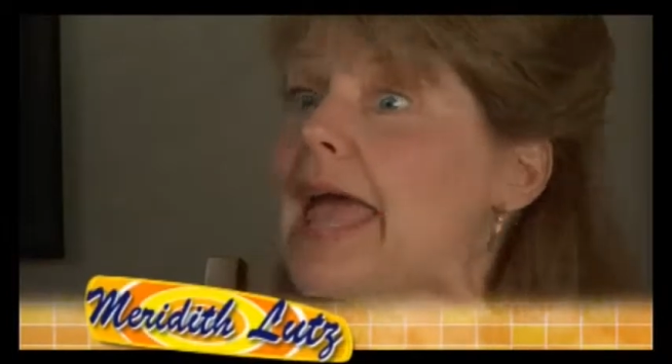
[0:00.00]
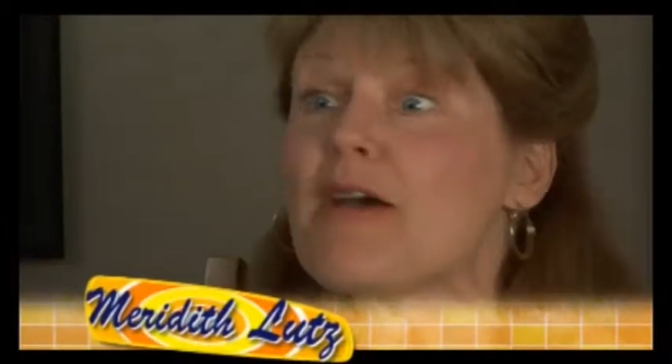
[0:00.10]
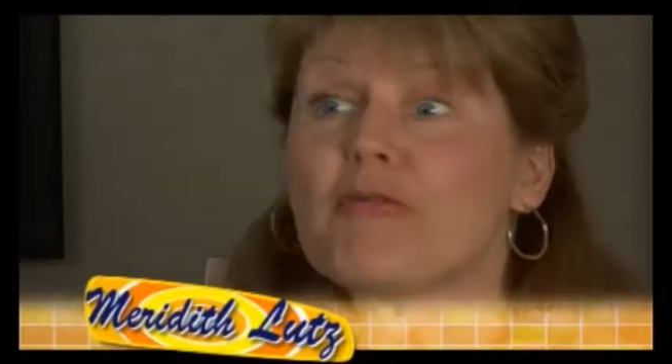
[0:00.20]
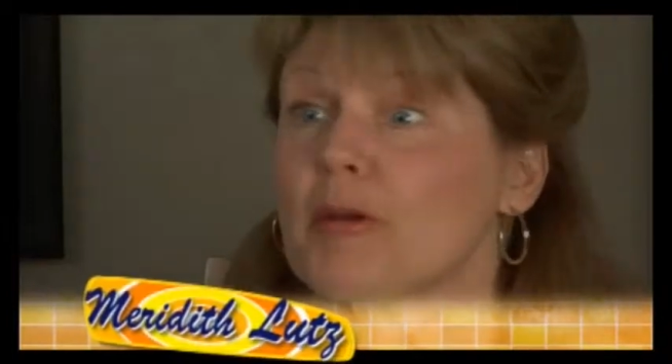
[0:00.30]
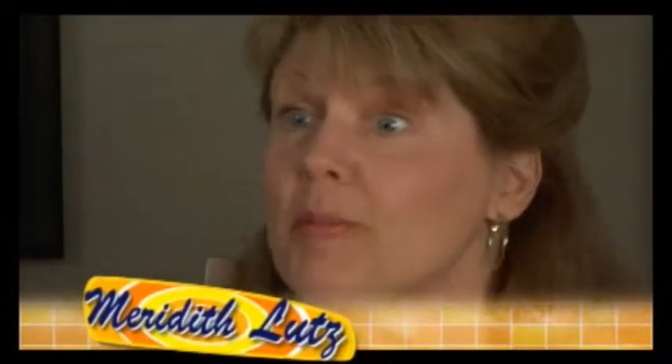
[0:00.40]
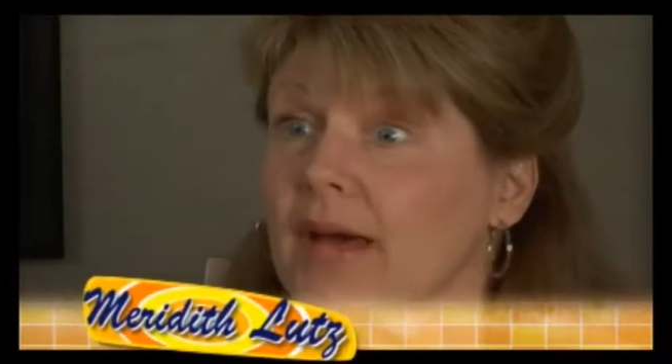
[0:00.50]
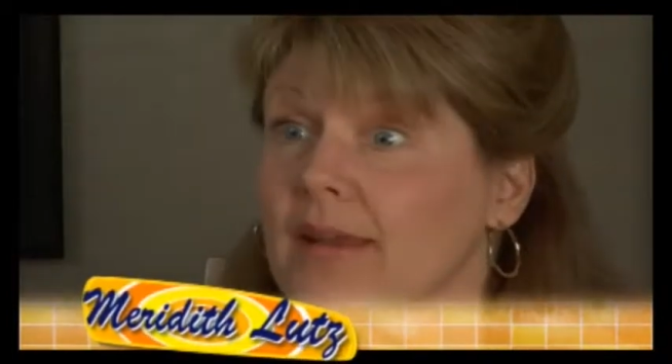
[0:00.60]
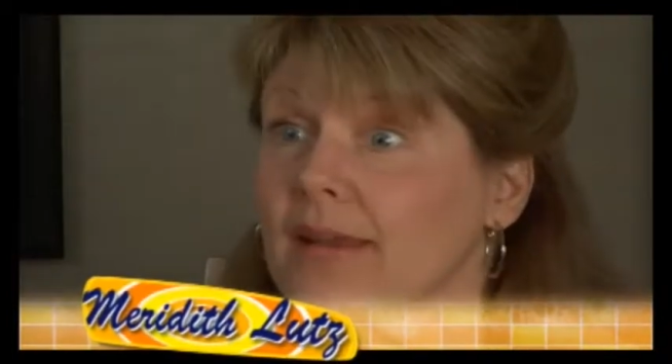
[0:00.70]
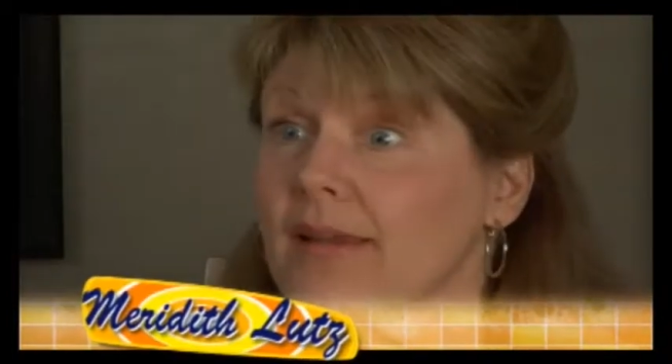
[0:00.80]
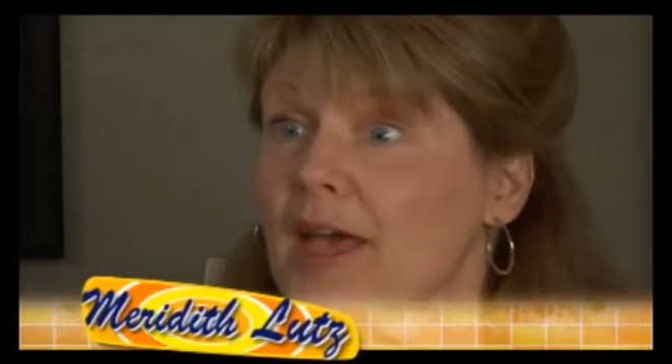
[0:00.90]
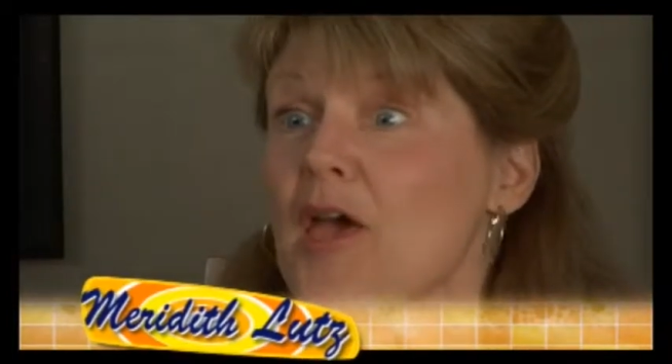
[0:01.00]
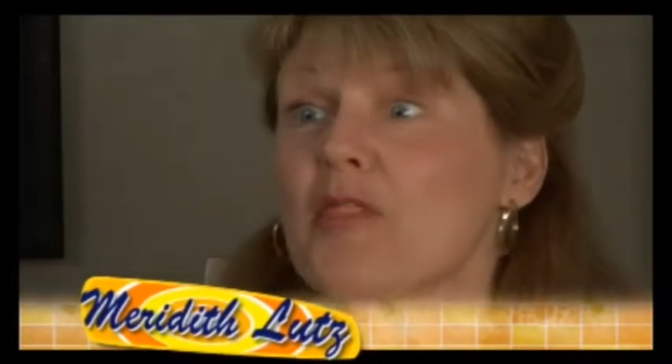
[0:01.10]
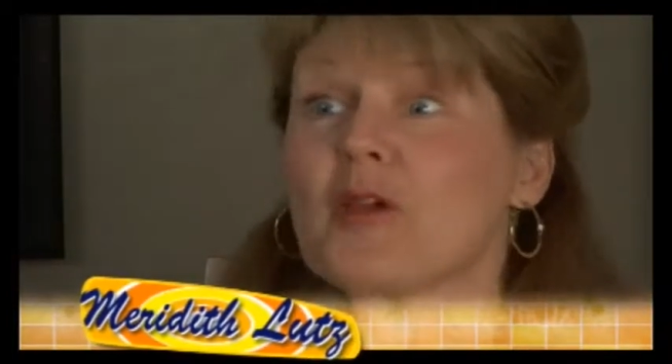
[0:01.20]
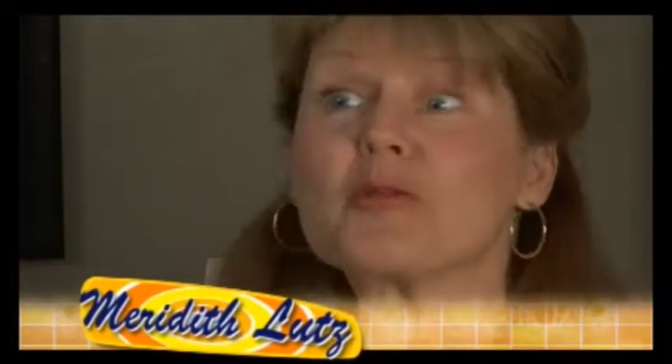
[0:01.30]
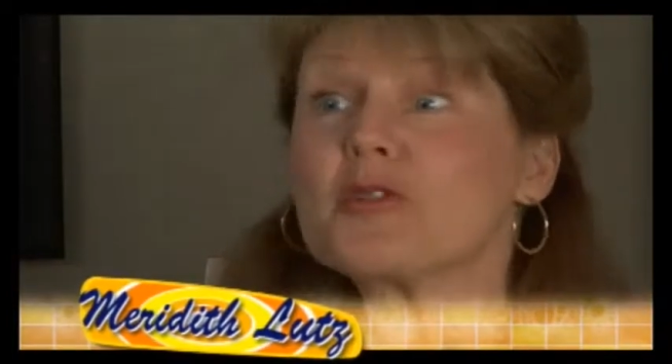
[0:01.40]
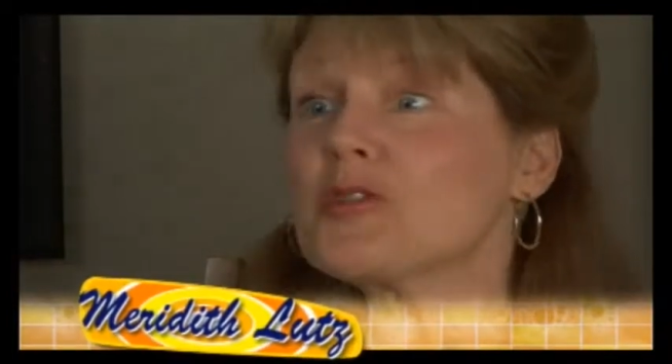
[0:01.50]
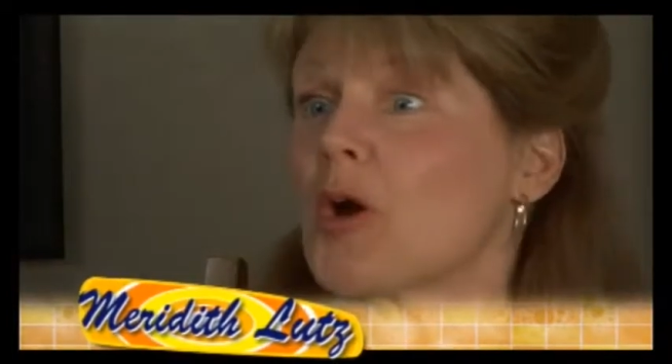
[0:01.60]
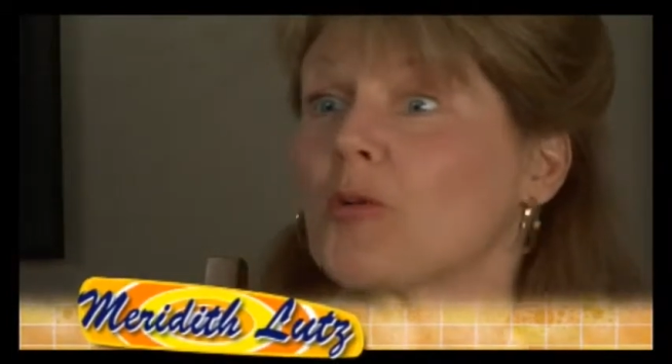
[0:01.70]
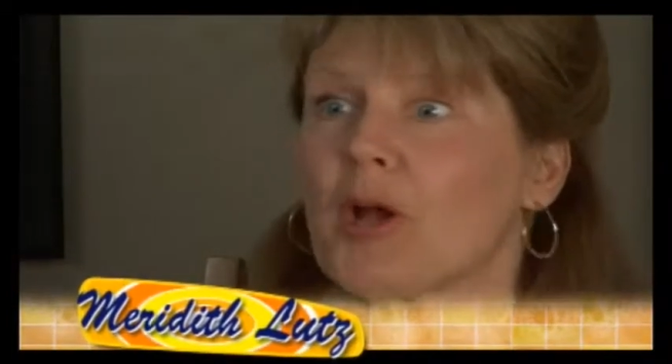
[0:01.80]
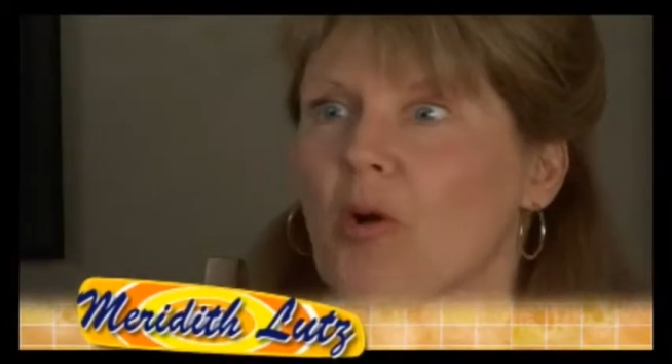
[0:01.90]
everybody. There was
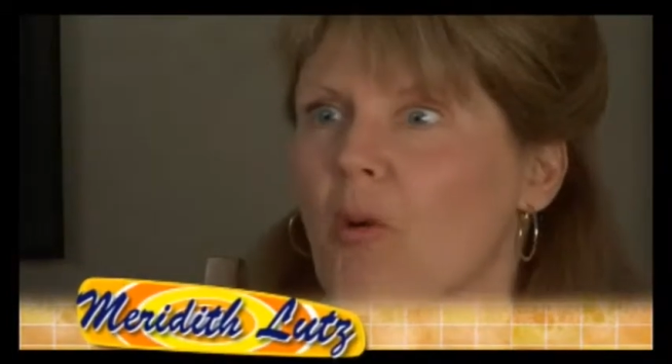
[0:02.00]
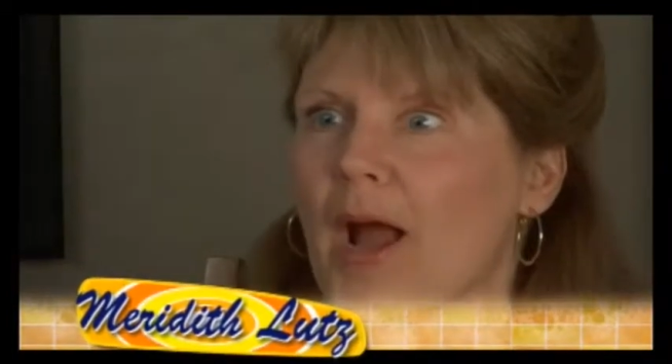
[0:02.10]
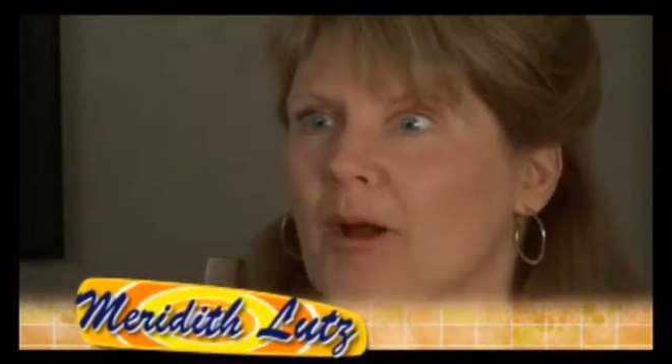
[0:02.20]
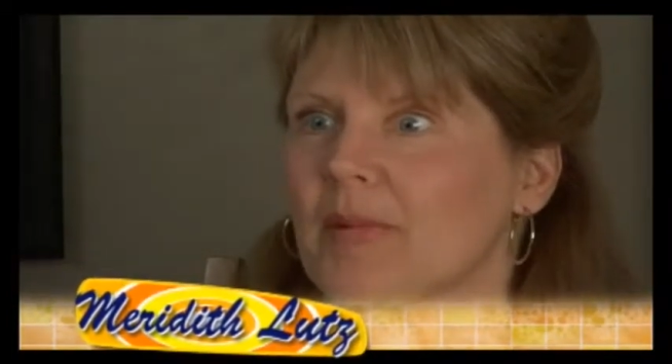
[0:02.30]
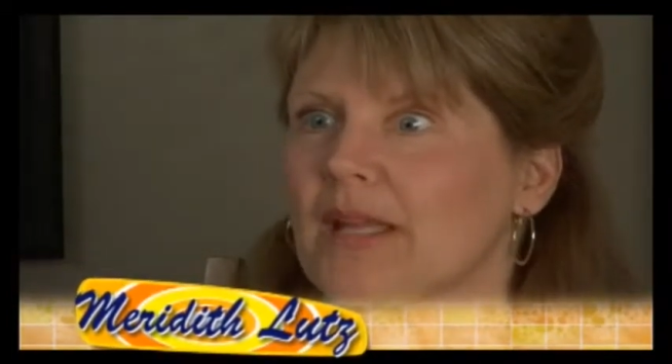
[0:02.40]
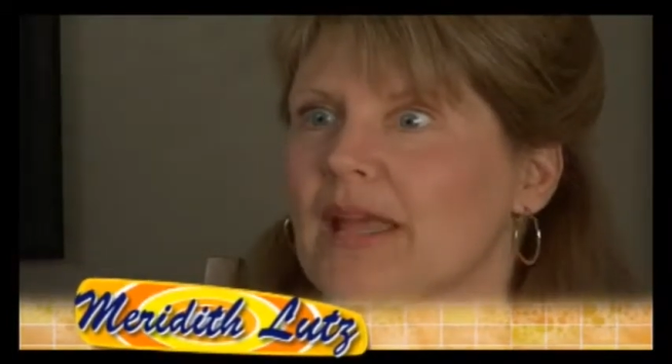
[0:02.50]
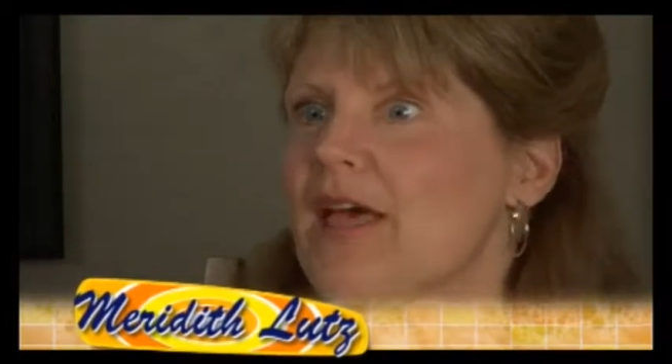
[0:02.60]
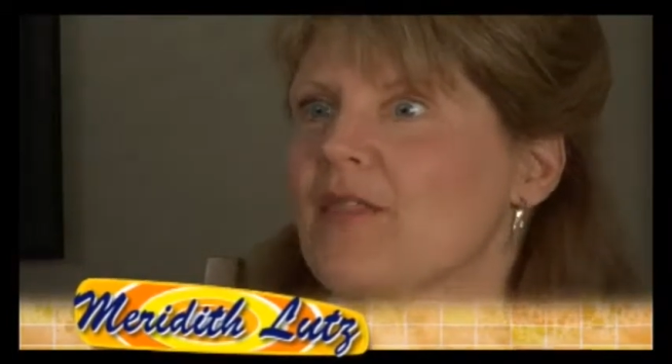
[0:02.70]
no requirement.